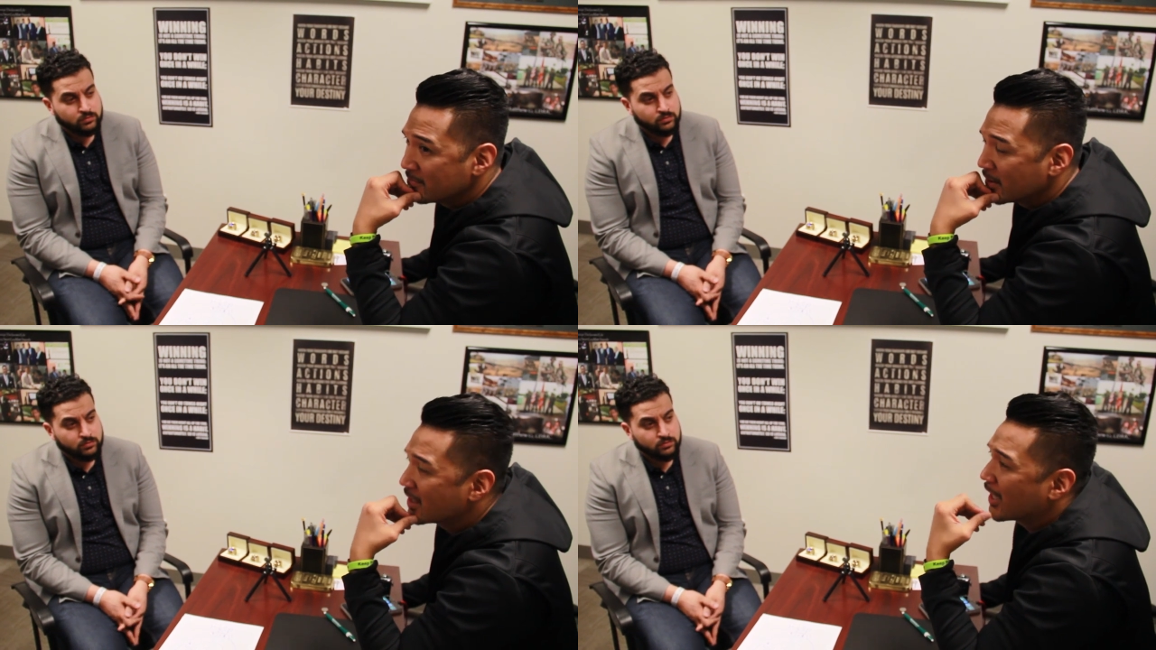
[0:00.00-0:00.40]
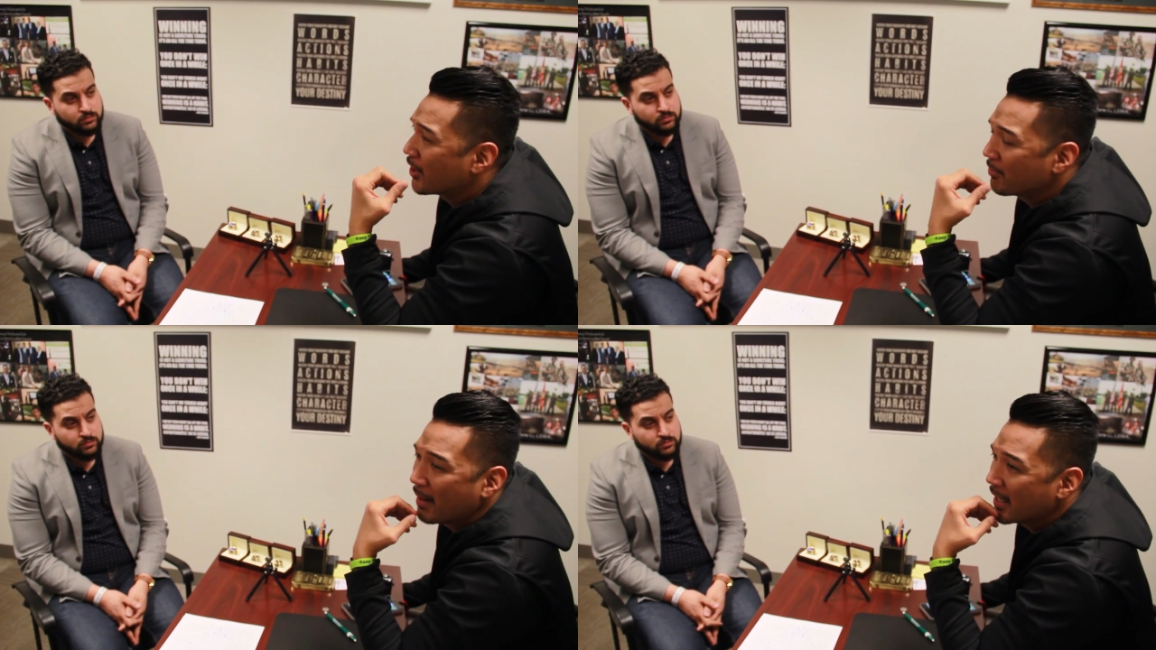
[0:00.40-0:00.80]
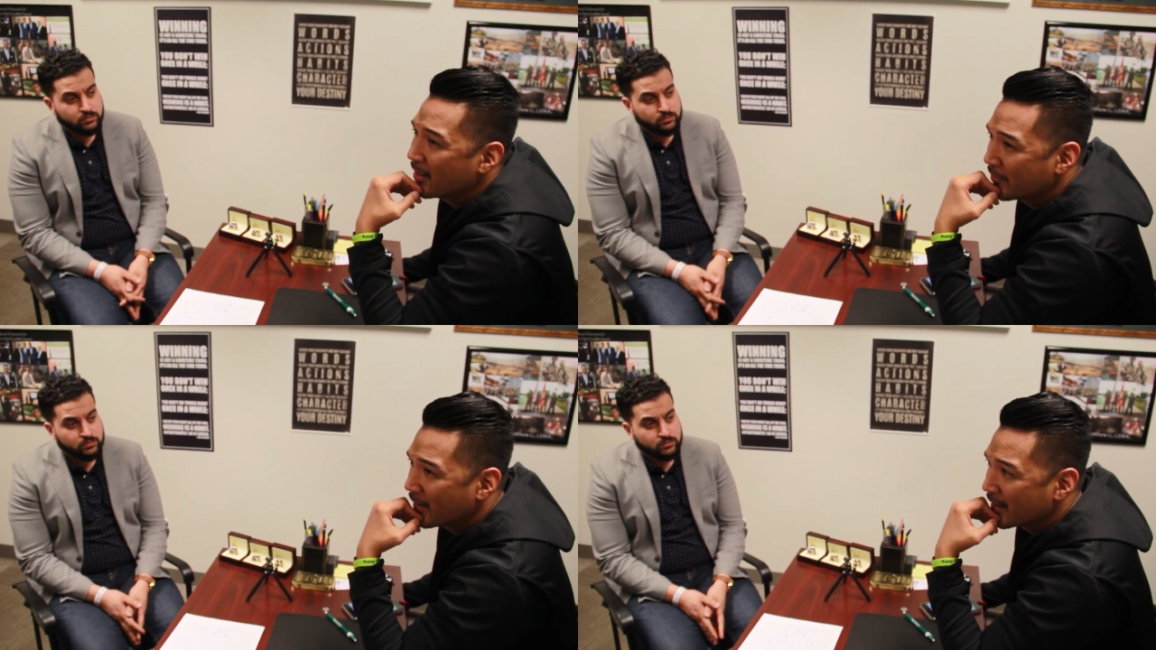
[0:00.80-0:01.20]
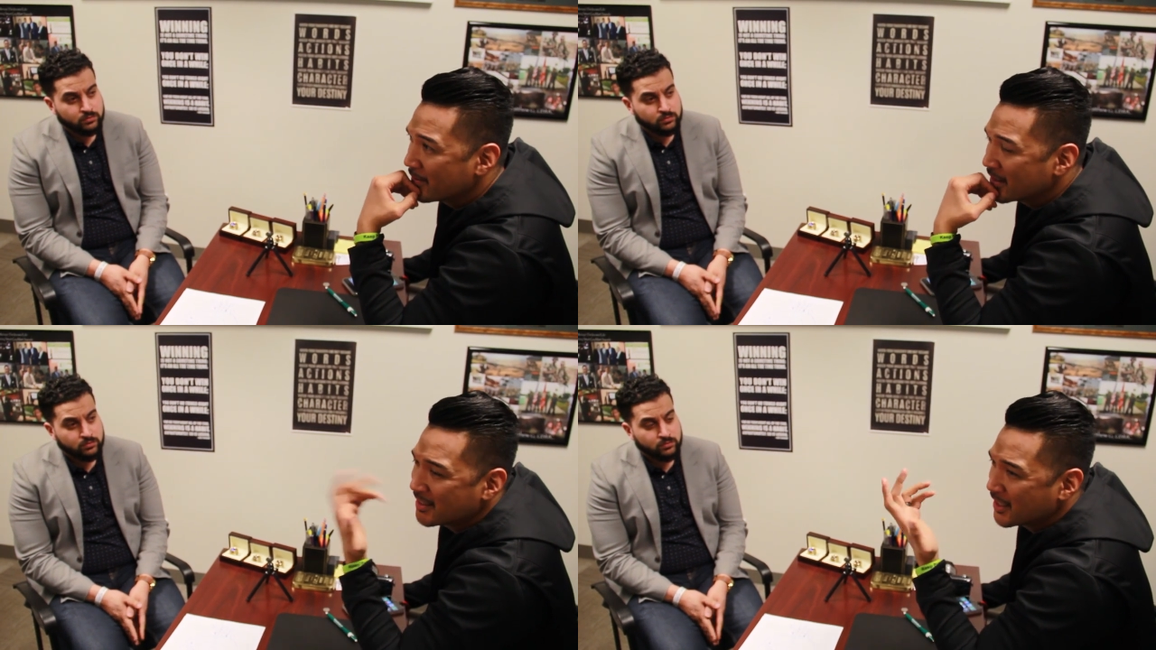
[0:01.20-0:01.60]
Speaker 1: You're not hurting bad enough
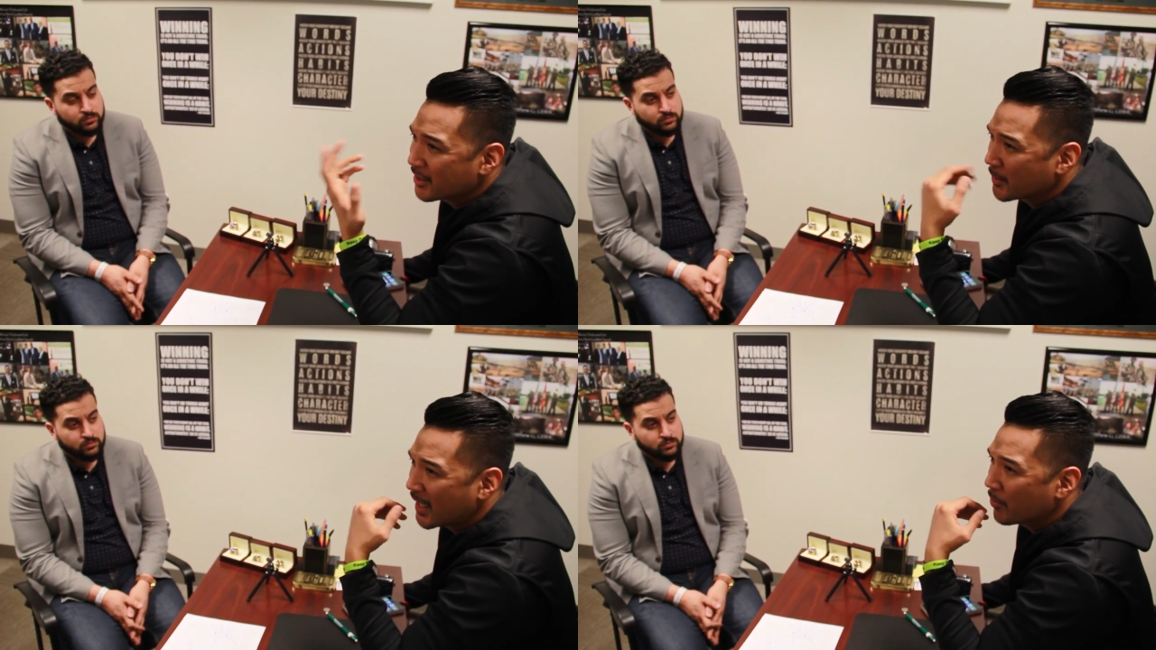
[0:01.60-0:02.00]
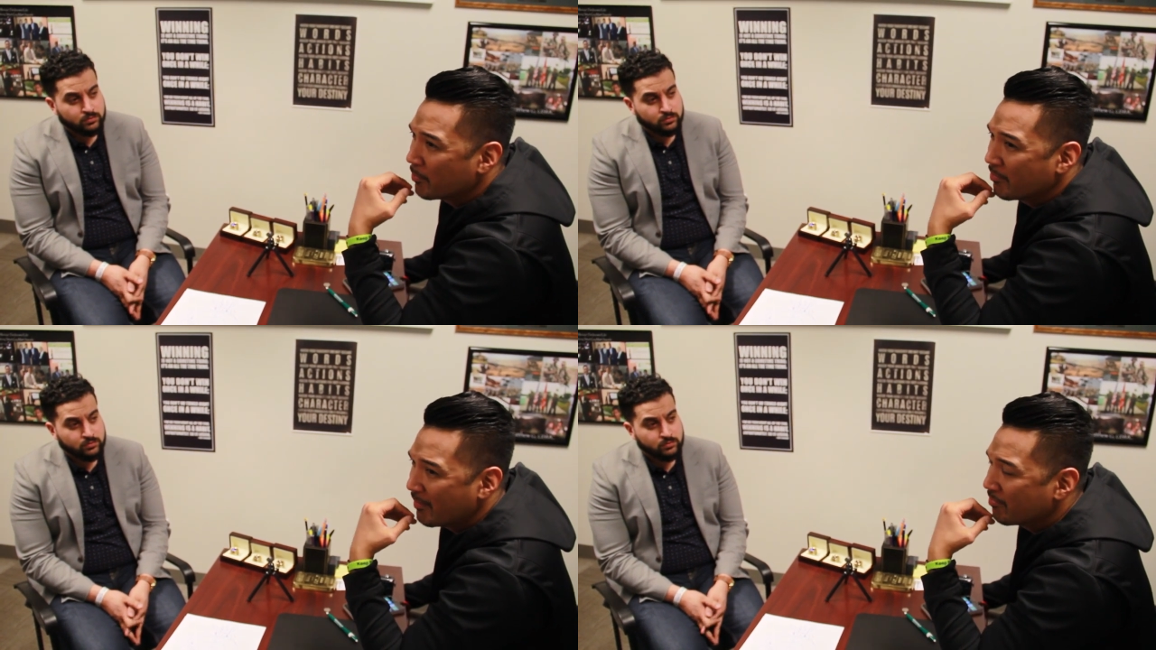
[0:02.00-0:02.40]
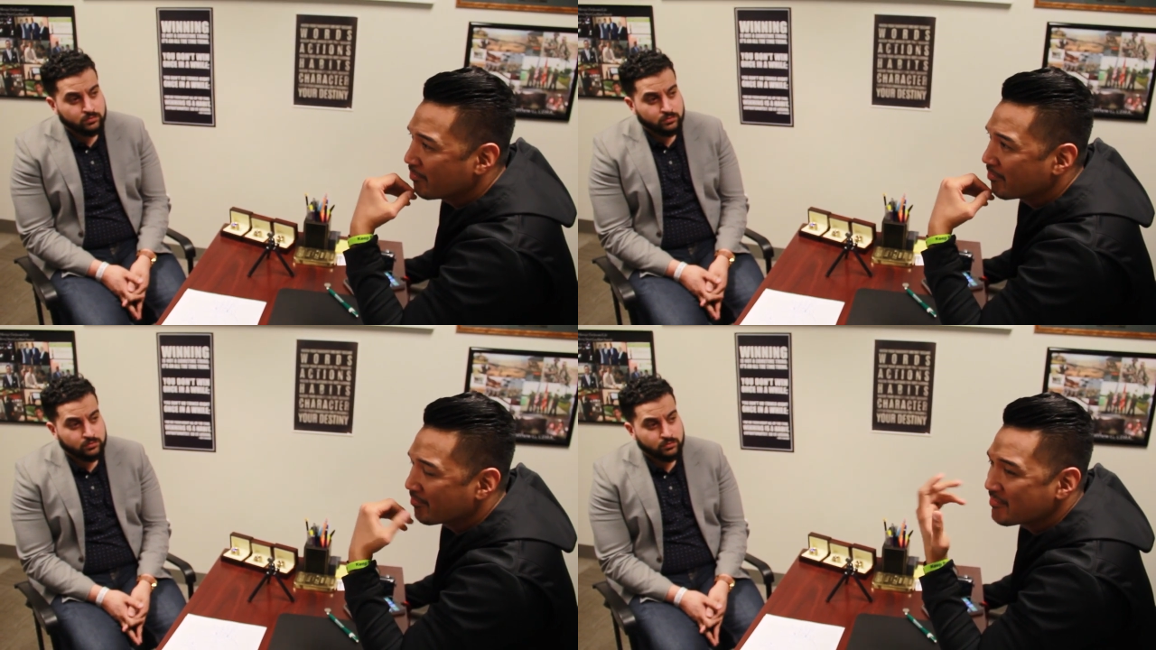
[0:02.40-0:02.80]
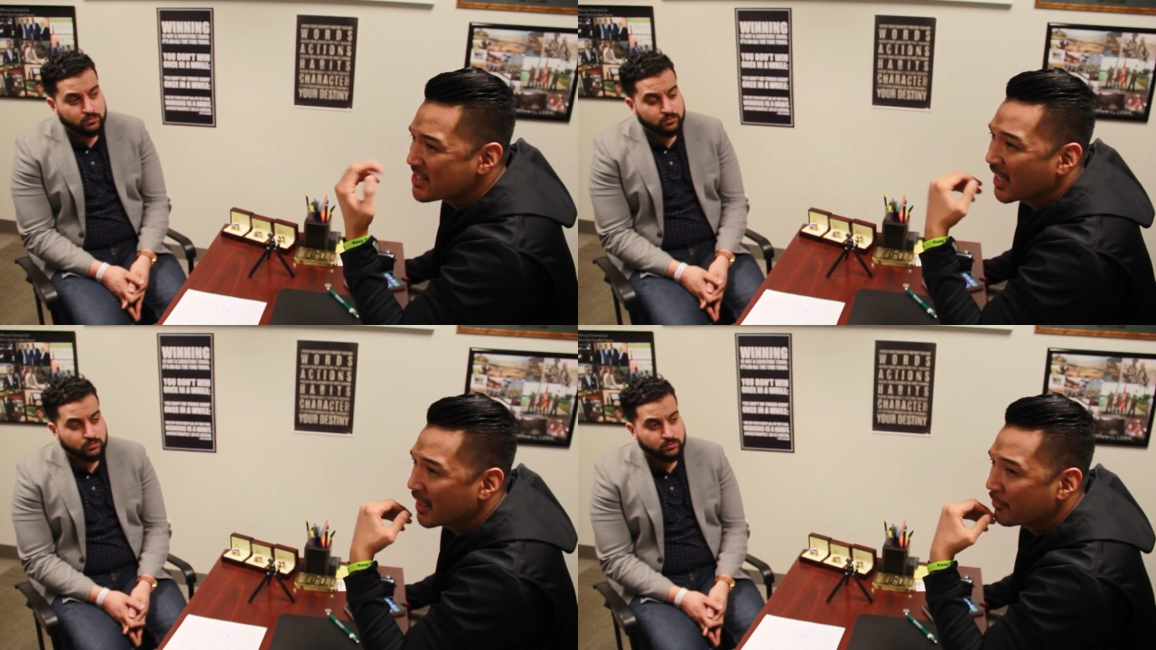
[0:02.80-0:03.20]
yet. You're okay with
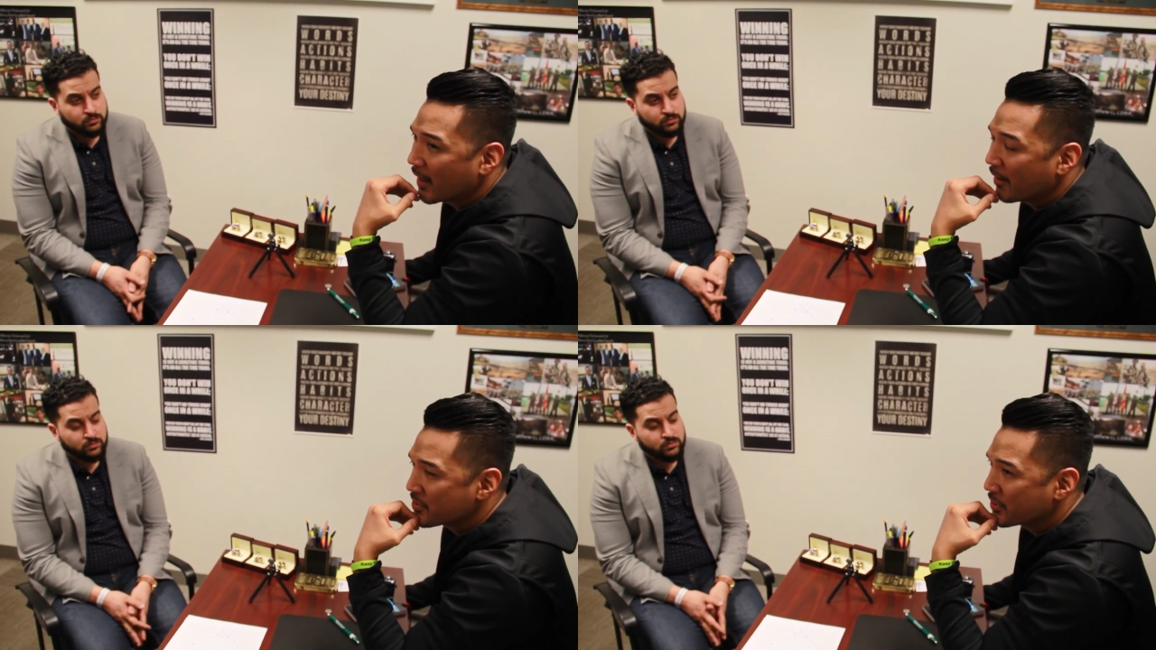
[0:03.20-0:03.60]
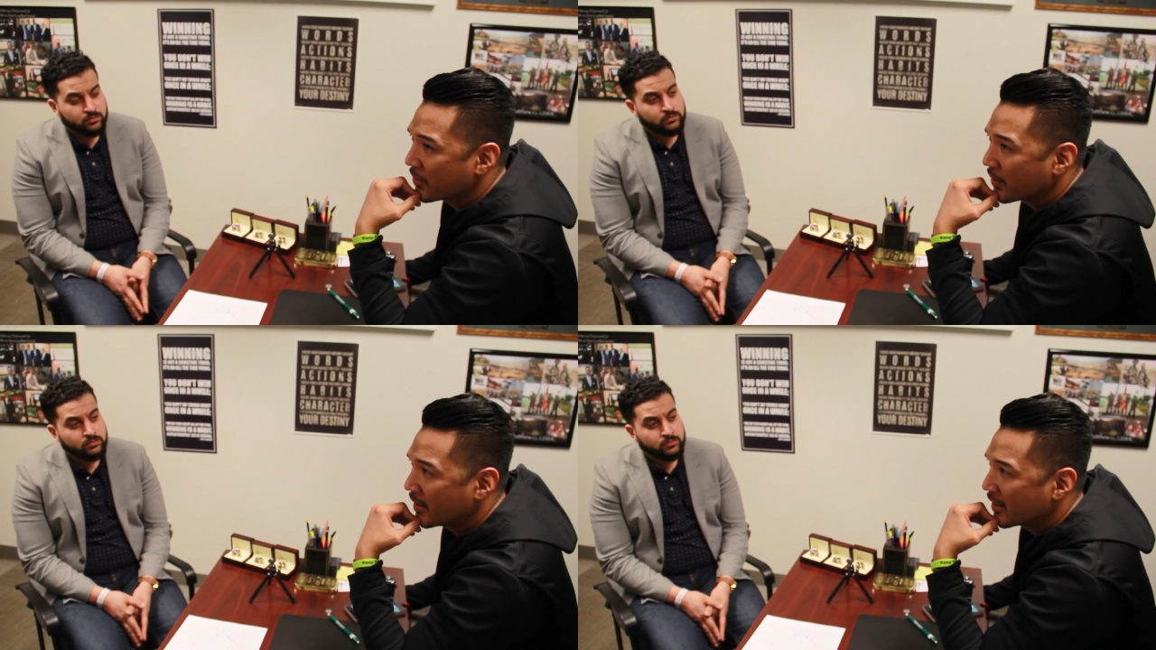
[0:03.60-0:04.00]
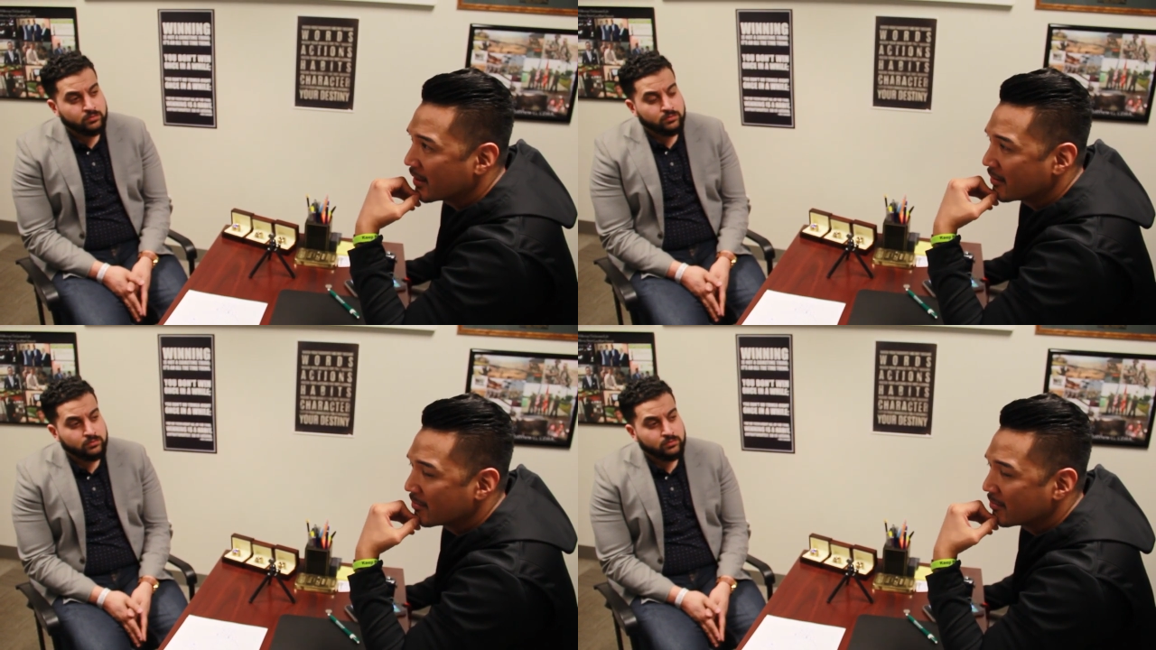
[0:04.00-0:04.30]
settling for average and ordinary.